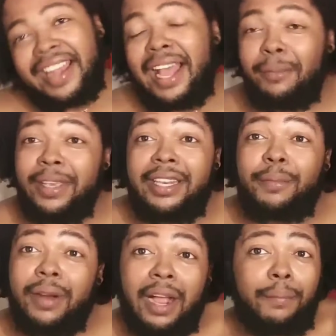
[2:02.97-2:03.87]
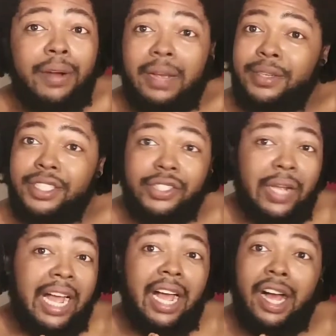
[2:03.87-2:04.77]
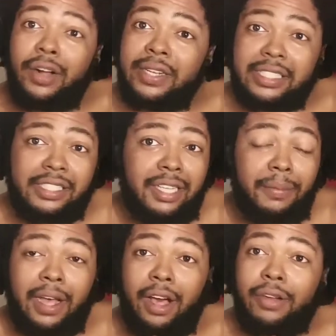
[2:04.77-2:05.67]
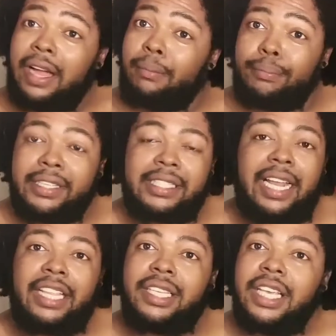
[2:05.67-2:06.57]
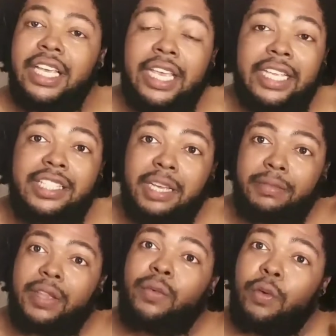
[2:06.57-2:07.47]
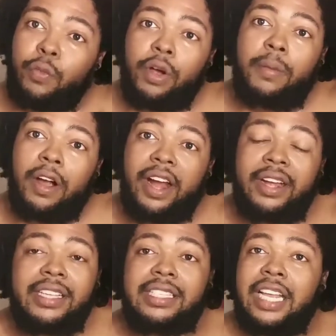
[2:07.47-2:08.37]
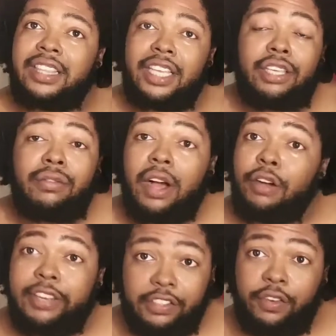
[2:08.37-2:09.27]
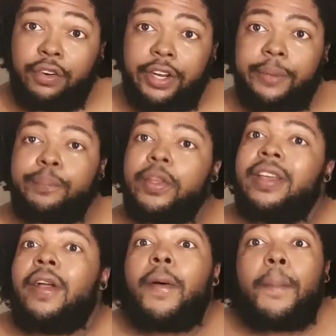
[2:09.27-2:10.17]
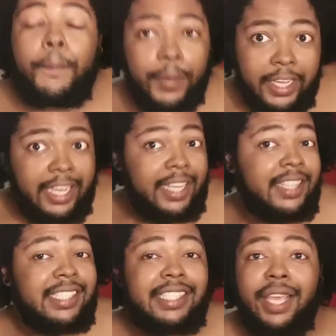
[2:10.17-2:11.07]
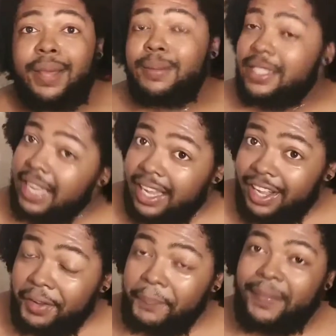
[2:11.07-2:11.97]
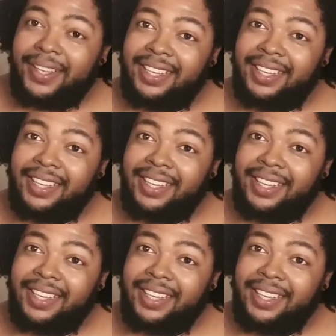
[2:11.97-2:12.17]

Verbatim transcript: and I mean it, I promise you, I always accept all compliments. And I accept it with warm heartedness and I thank you always for it. But at the same time,